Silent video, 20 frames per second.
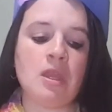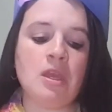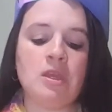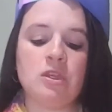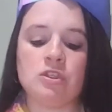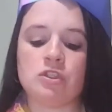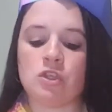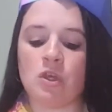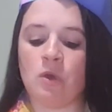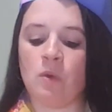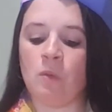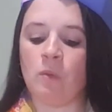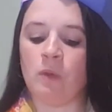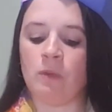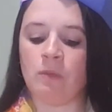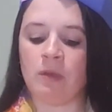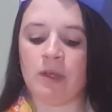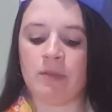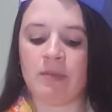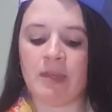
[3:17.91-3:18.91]
So we
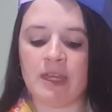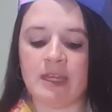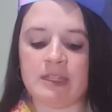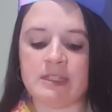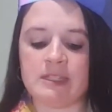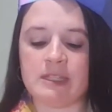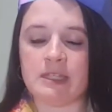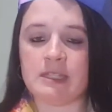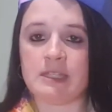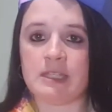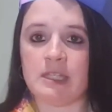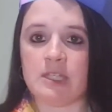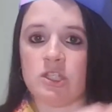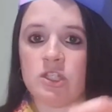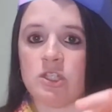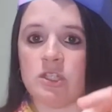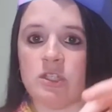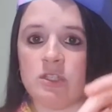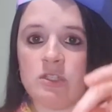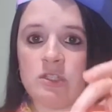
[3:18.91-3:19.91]
want to make it 6
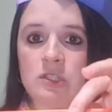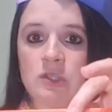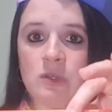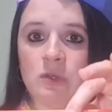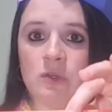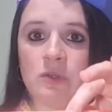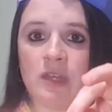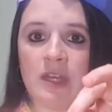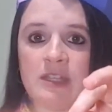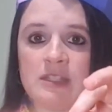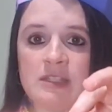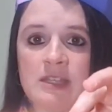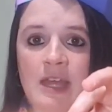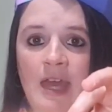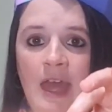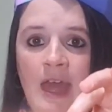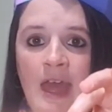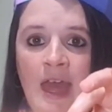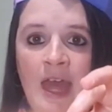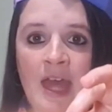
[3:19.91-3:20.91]
inches, so that's
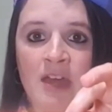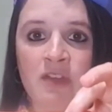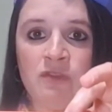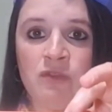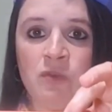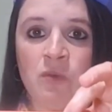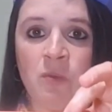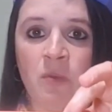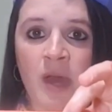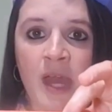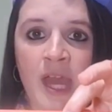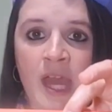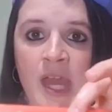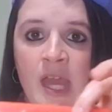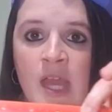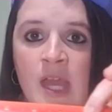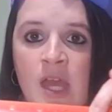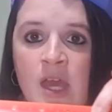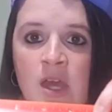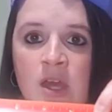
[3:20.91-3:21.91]

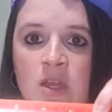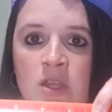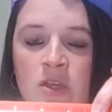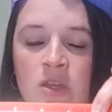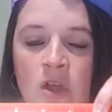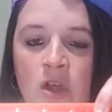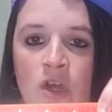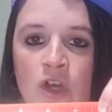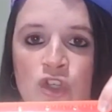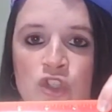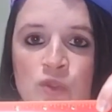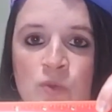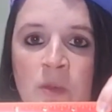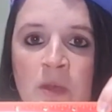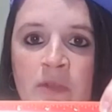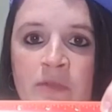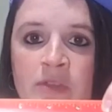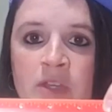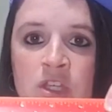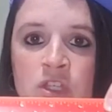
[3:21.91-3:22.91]
halfway on our
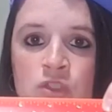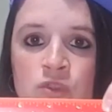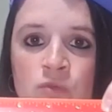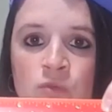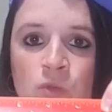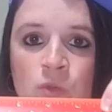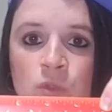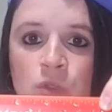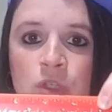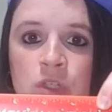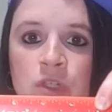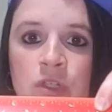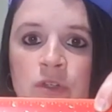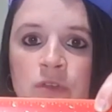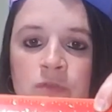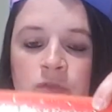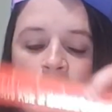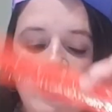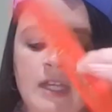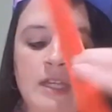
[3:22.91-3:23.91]
12-inch ruler,
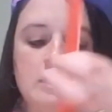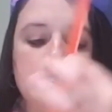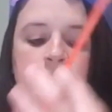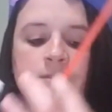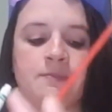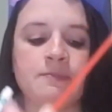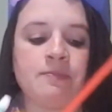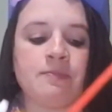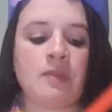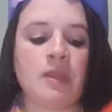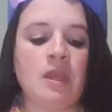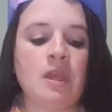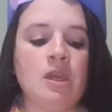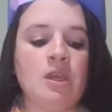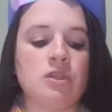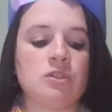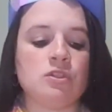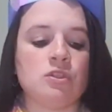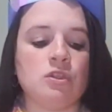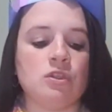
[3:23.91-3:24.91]
right?
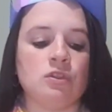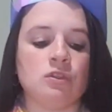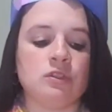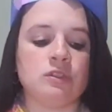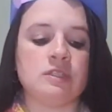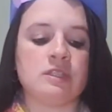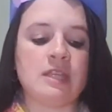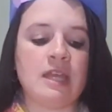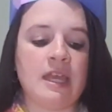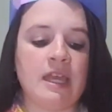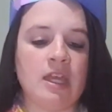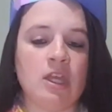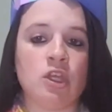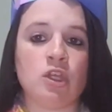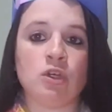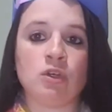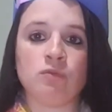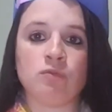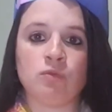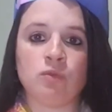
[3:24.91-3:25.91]
So you'll take
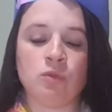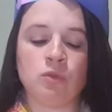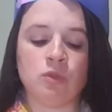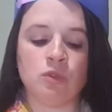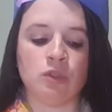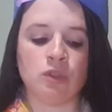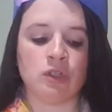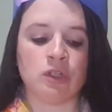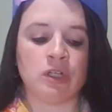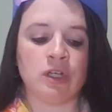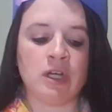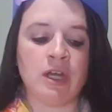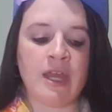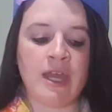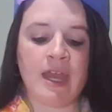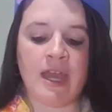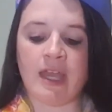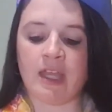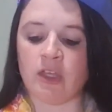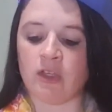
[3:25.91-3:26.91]
your ruler
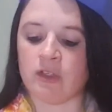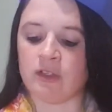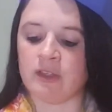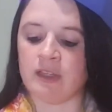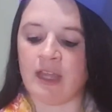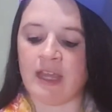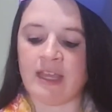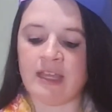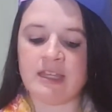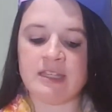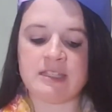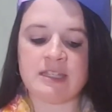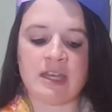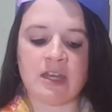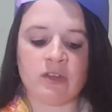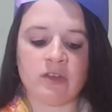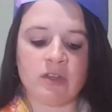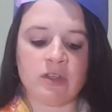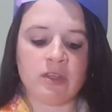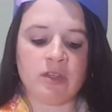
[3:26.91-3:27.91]
and you'll lay it
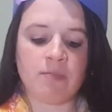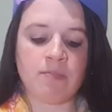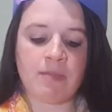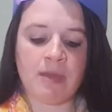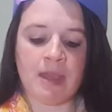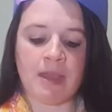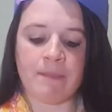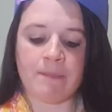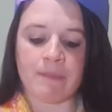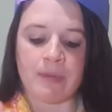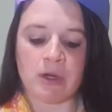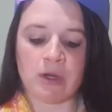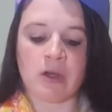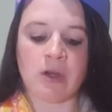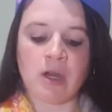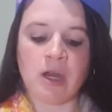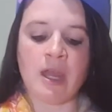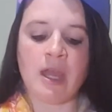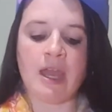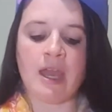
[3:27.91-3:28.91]
down on the paper
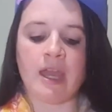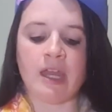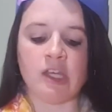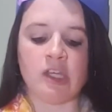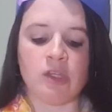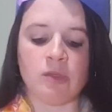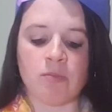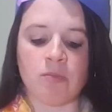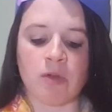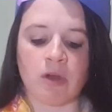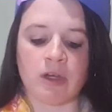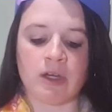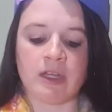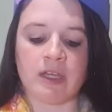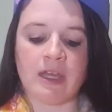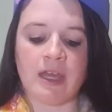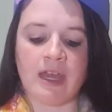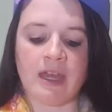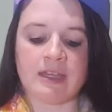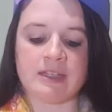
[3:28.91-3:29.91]
and you mark
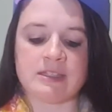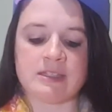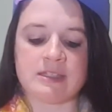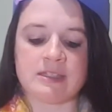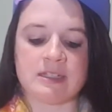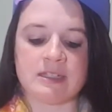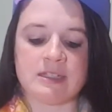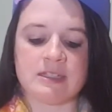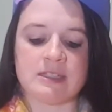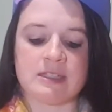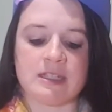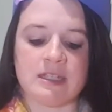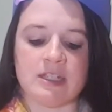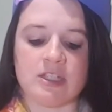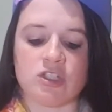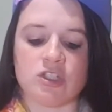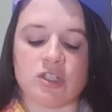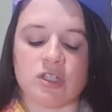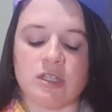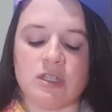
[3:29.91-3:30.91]
it at 6
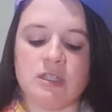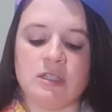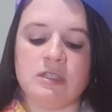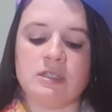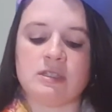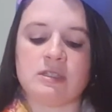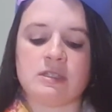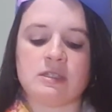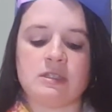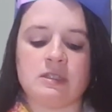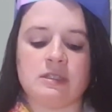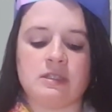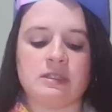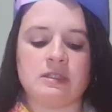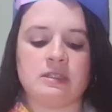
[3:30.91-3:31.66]
inches.